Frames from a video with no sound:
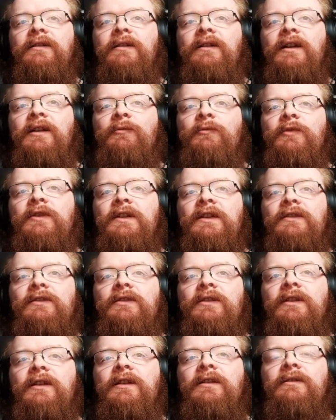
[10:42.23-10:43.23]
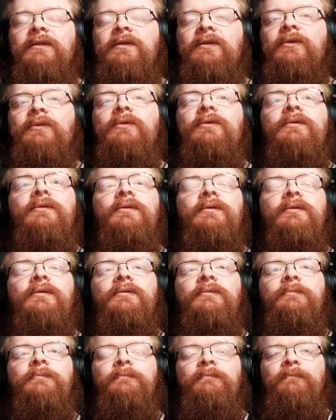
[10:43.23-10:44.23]
And potentially, ooh,
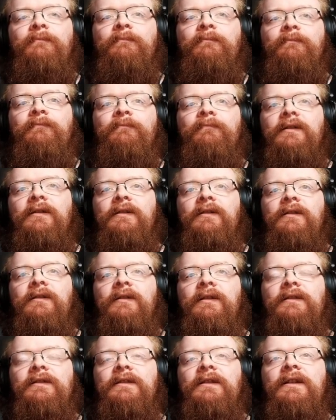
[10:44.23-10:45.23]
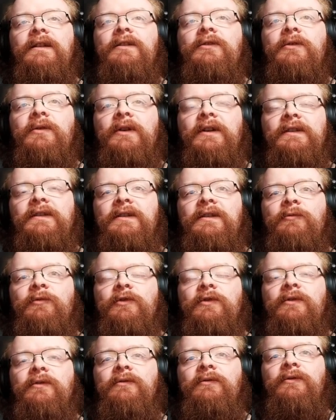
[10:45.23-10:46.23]
that's an interesting
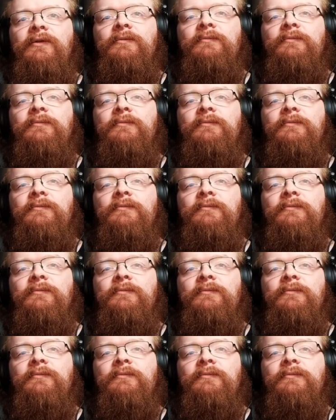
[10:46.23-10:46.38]
move.